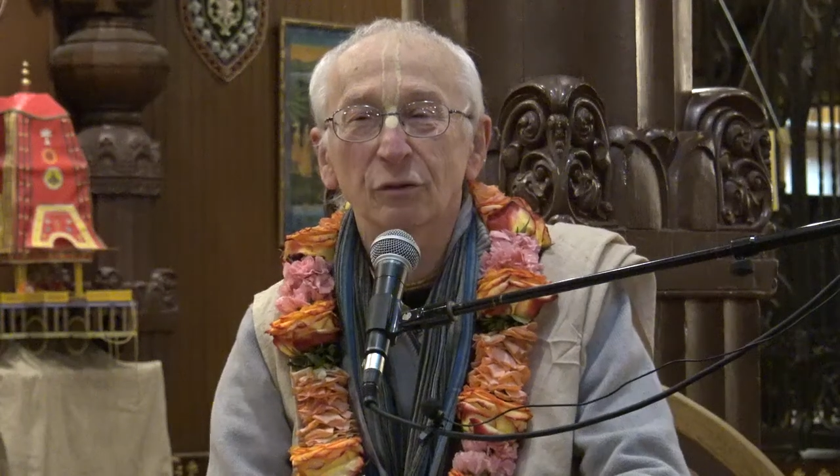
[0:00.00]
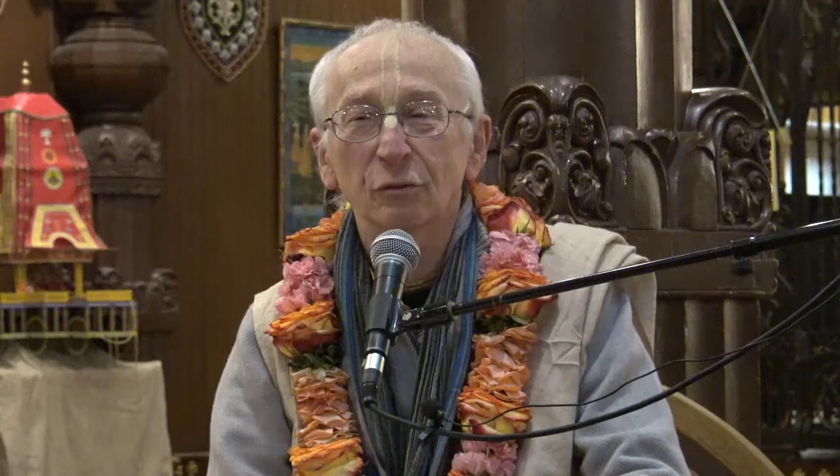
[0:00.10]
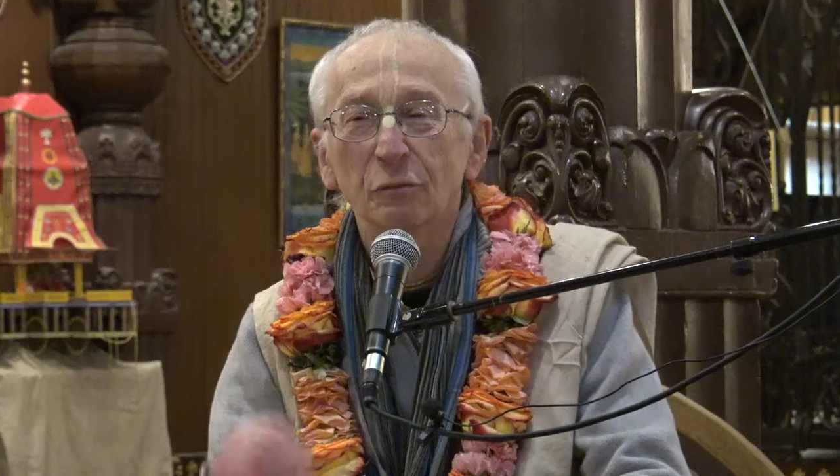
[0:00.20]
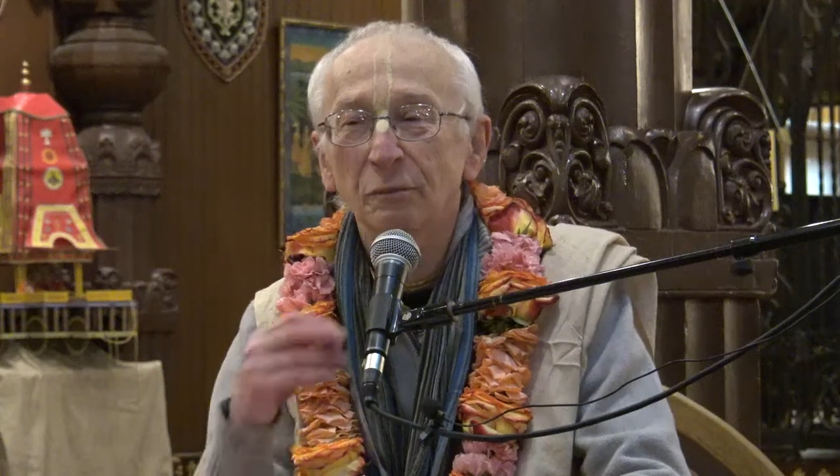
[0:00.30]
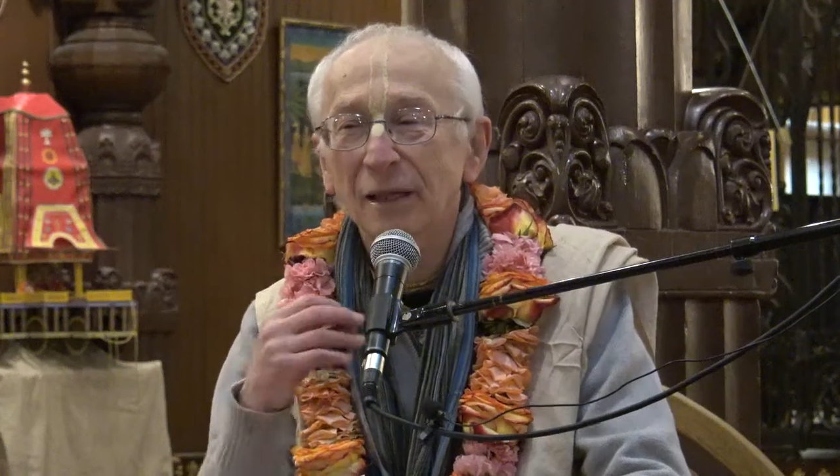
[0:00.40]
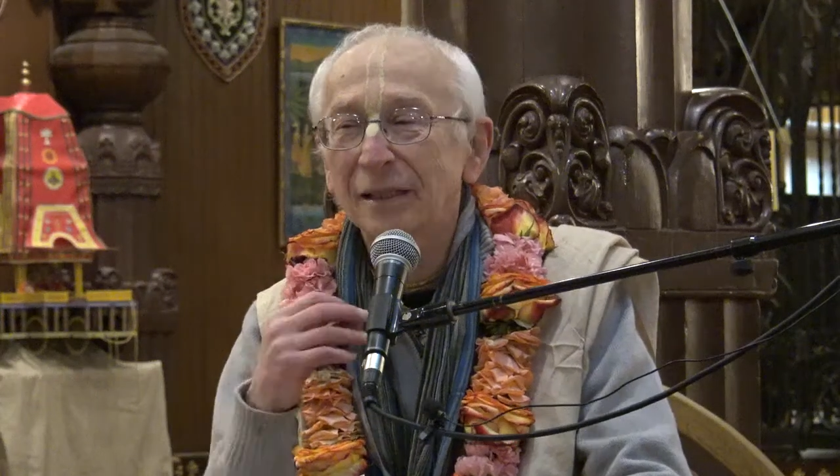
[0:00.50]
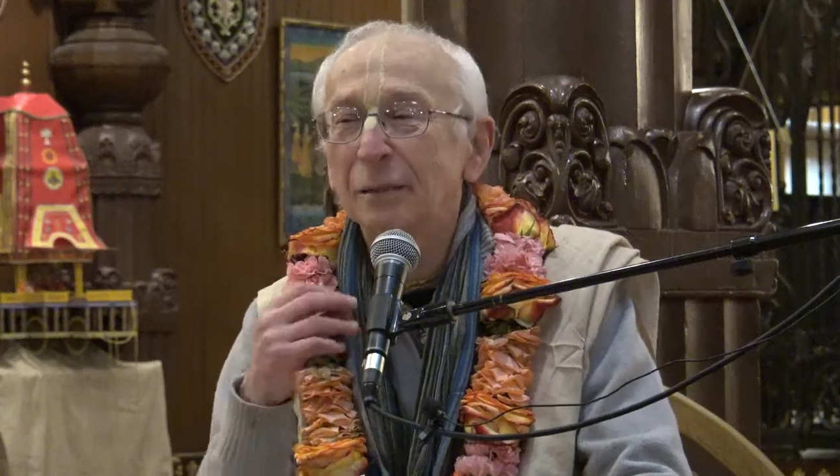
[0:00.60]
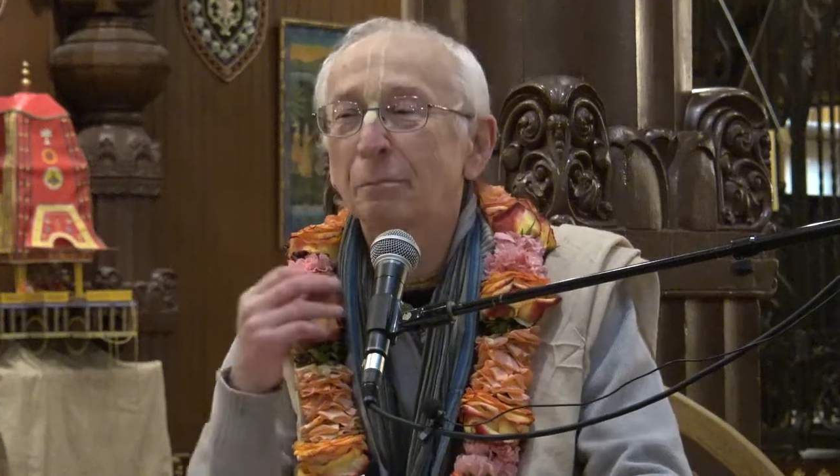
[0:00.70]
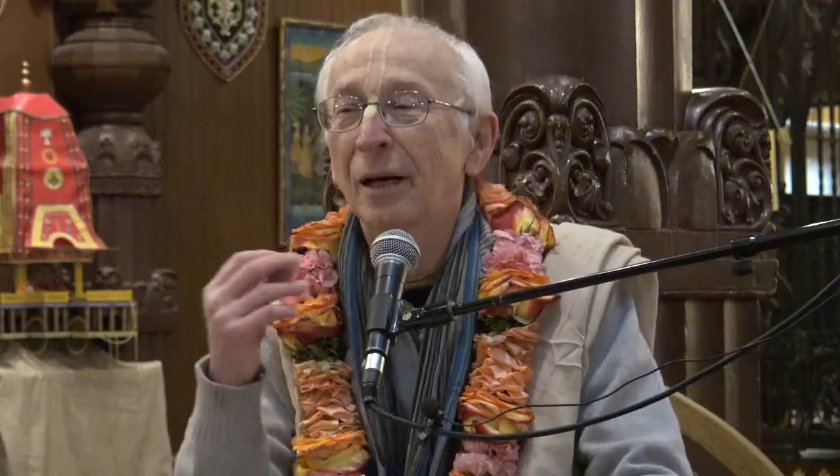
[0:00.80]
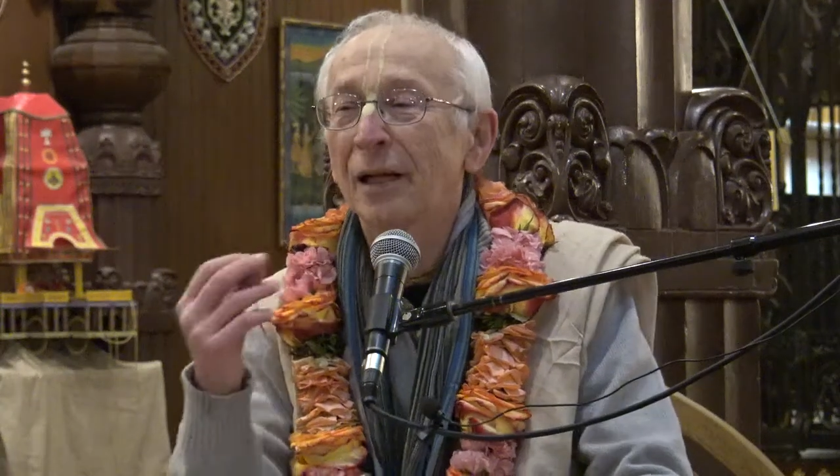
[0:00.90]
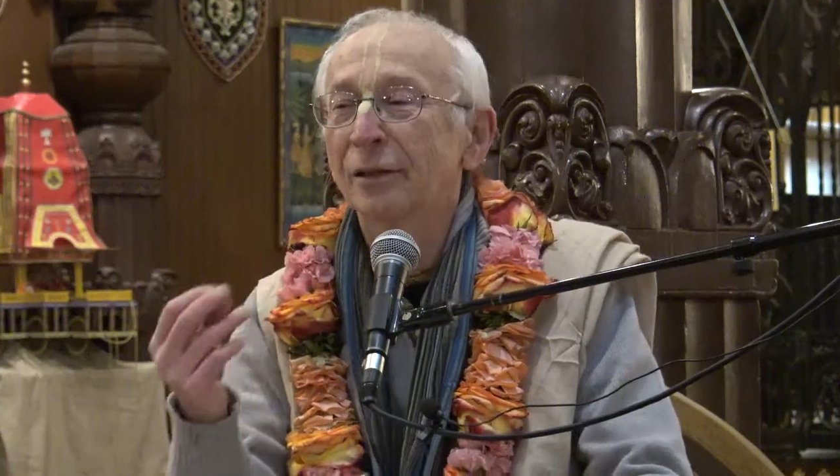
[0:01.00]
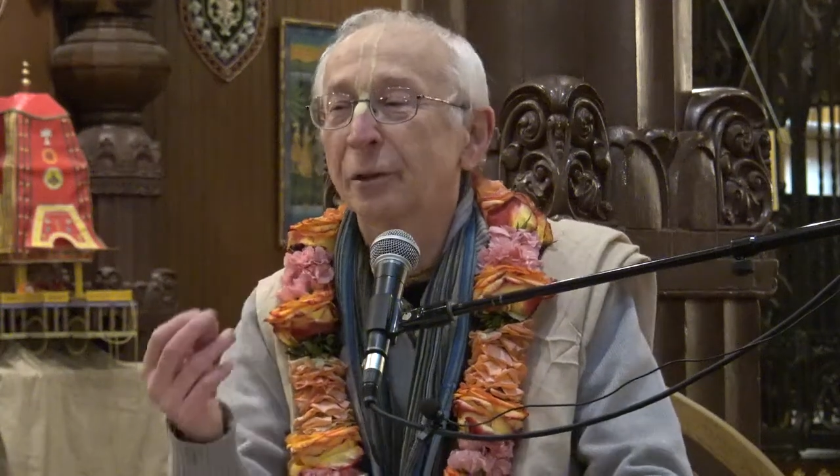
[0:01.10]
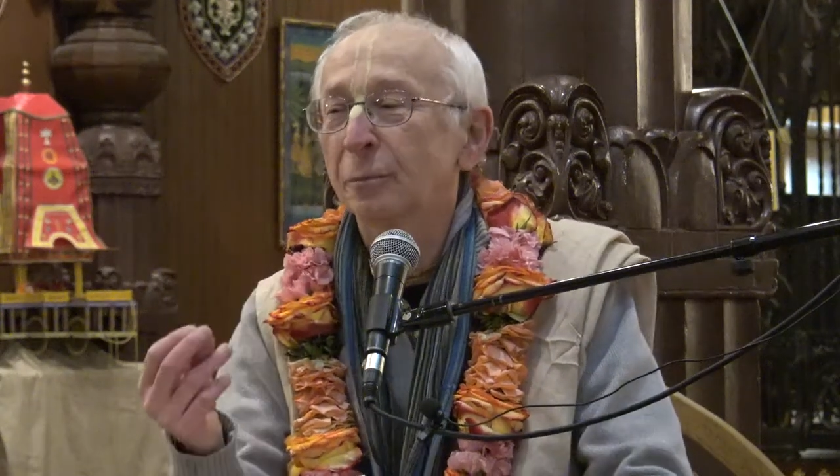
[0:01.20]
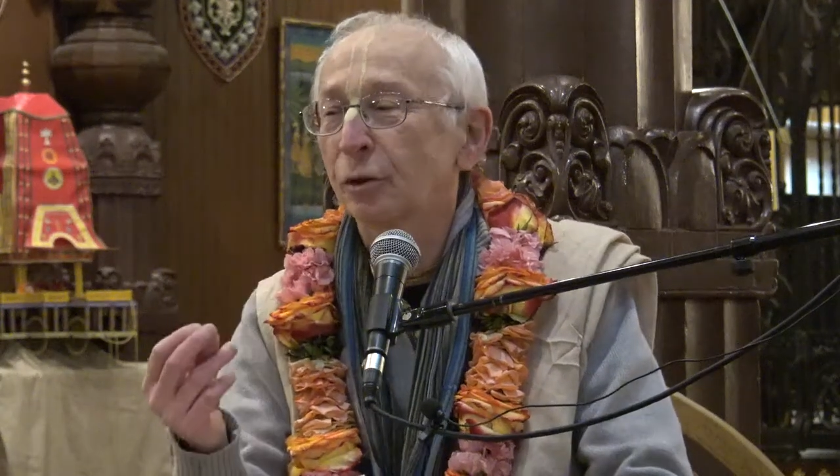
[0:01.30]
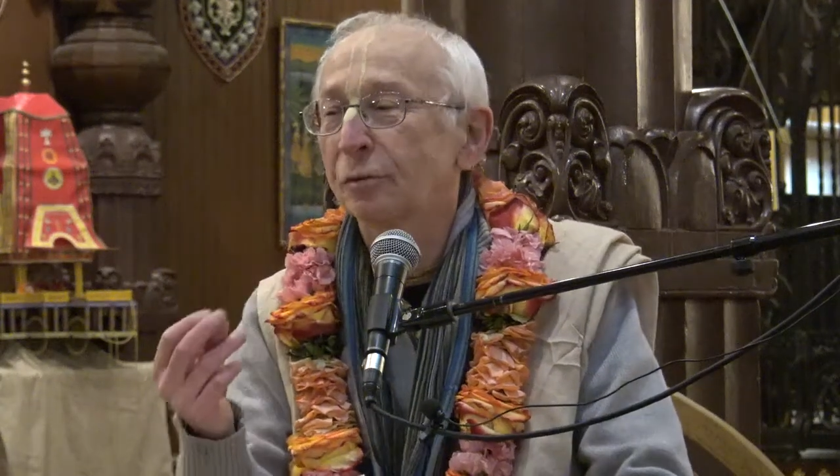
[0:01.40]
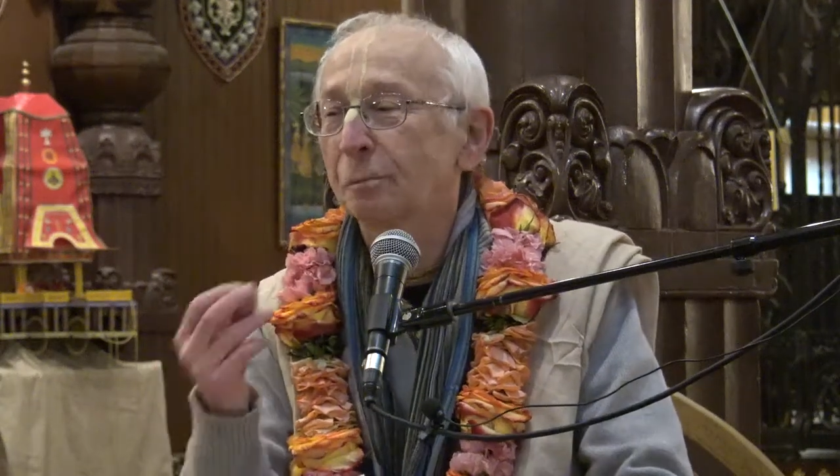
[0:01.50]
to make it palatable.